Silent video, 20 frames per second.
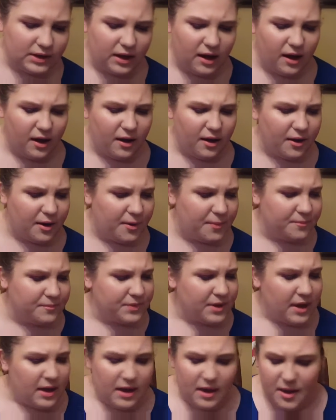
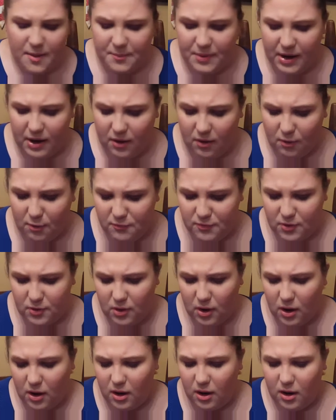But
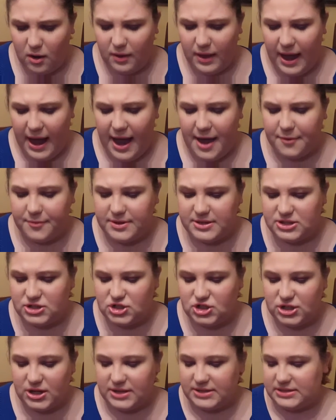overall, I was
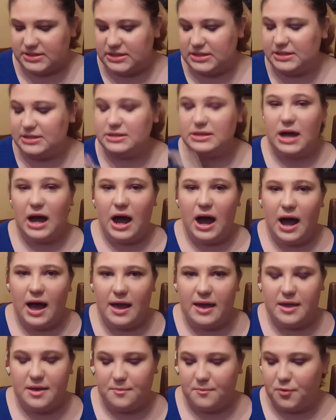just
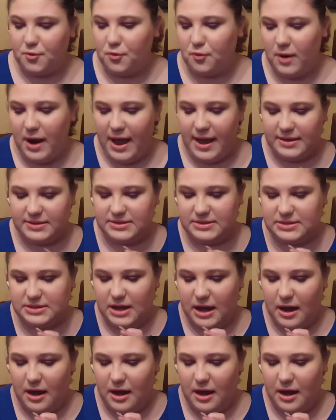not impressed.